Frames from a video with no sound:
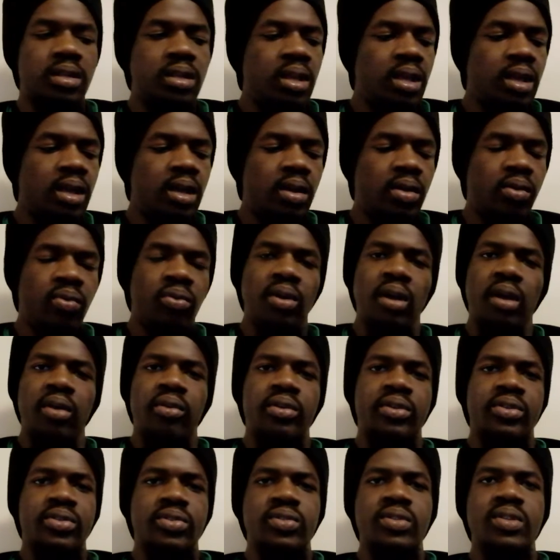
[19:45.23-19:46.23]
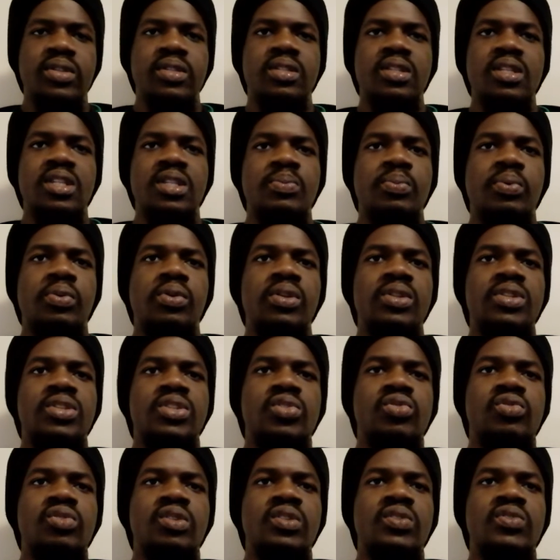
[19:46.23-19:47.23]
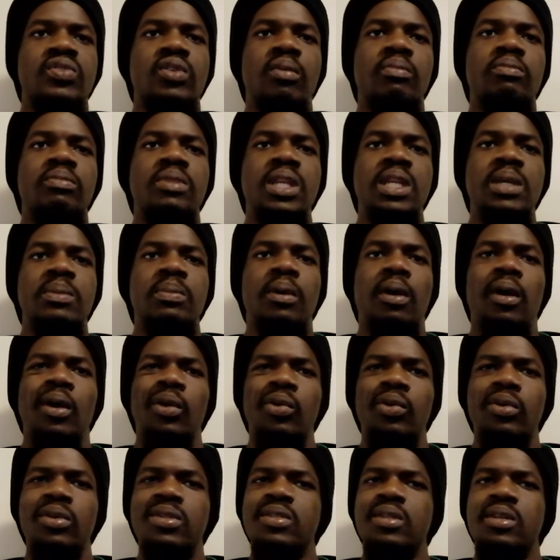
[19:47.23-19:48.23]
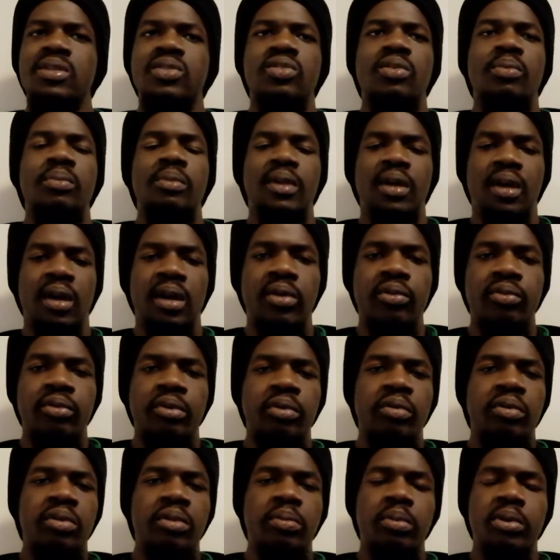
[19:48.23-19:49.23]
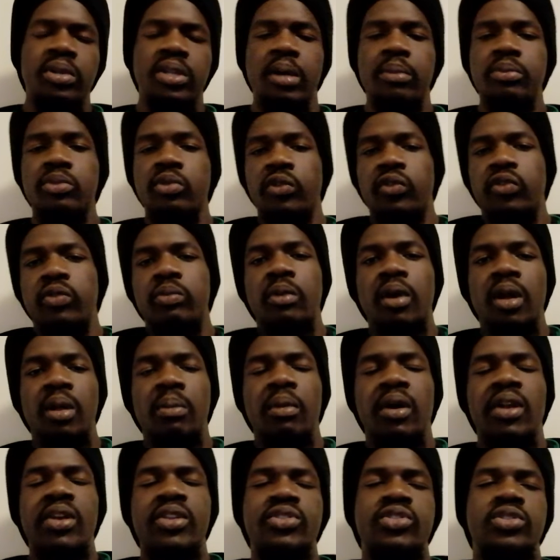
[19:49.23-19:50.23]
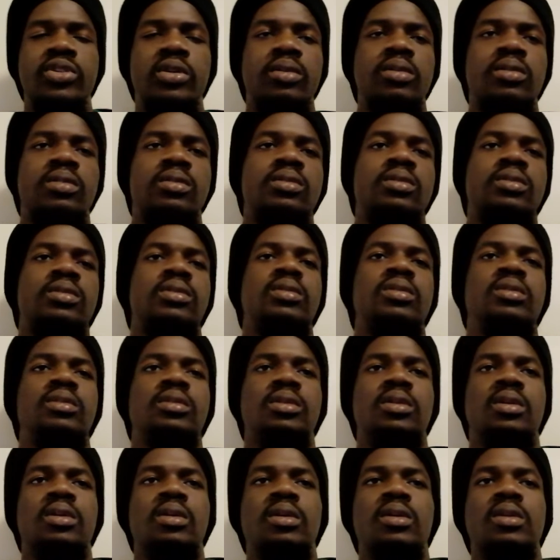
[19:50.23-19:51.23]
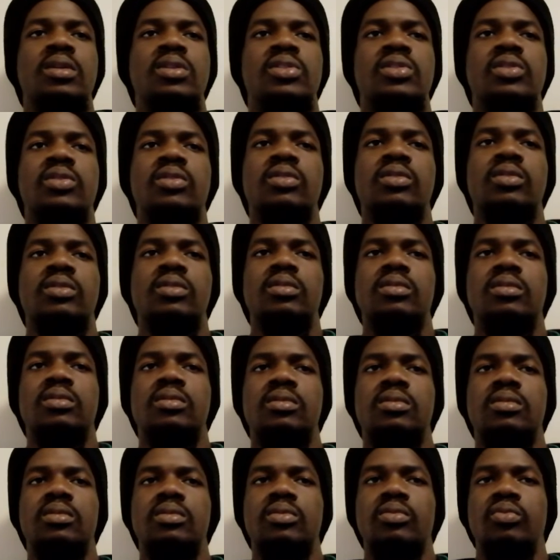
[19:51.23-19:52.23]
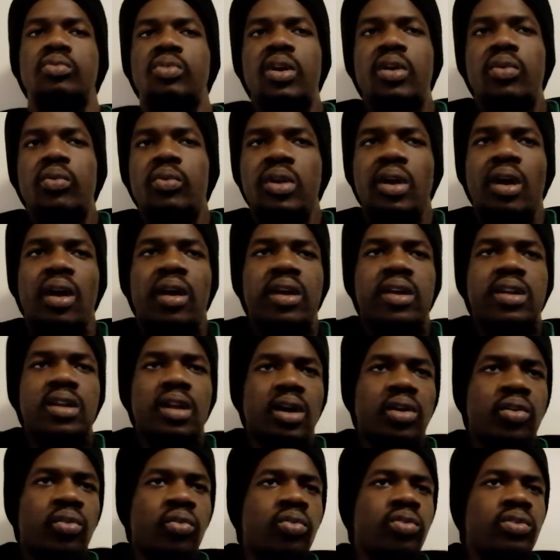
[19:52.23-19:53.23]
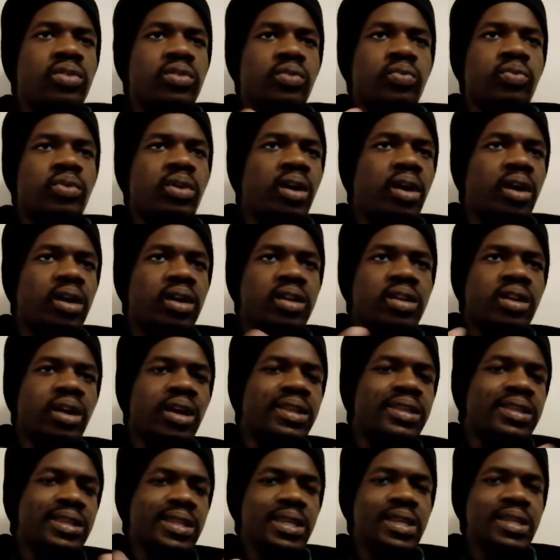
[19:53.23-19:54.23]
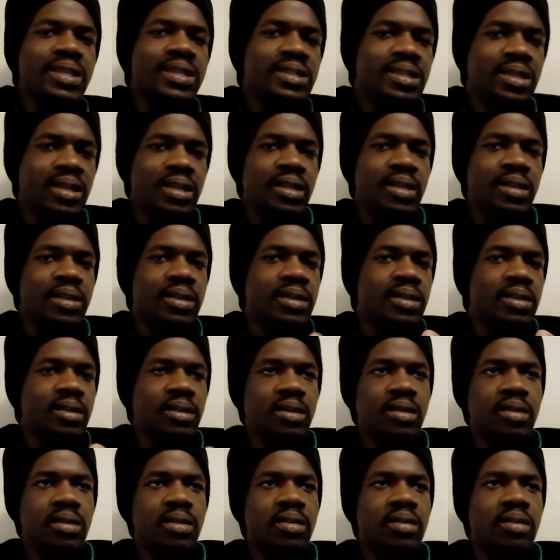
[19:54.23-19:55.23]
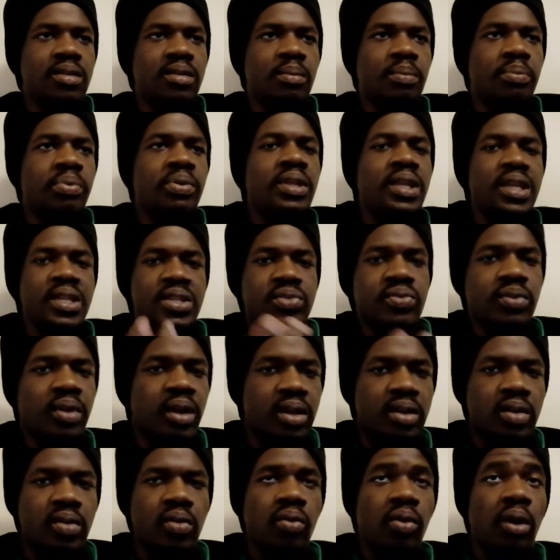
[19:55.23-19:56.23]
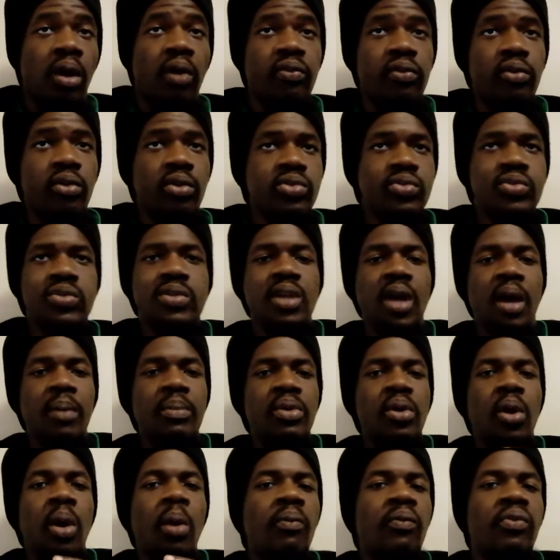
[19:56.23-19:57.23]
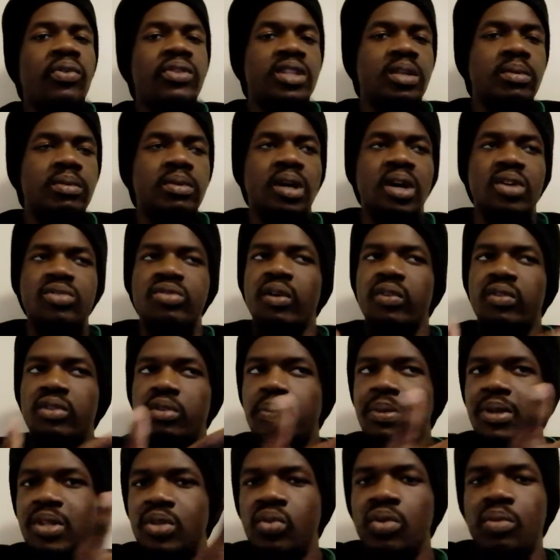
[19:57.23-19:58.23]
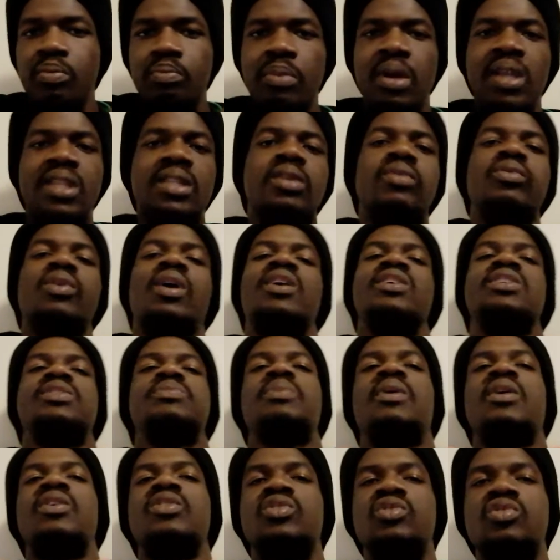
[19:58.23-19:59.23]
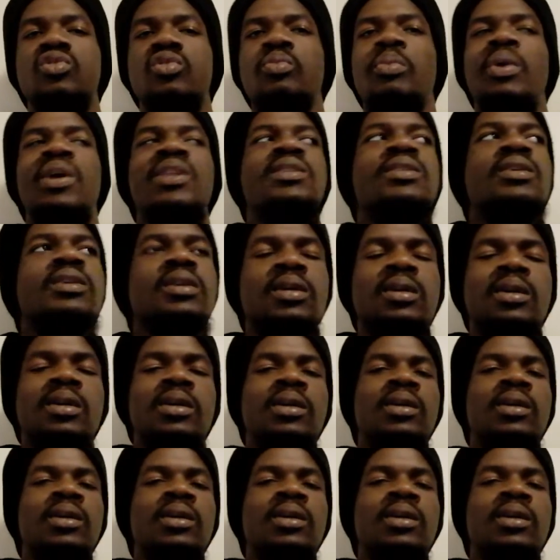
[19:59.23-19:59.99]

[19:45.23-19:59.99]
Yeah, Eriksen is pulling strings from deep, although it's not something I agree with, but I'm no football manager. So we are in a decent place right now. Of course we can be comfortable because we have to be doing better, we're aspiring to do better.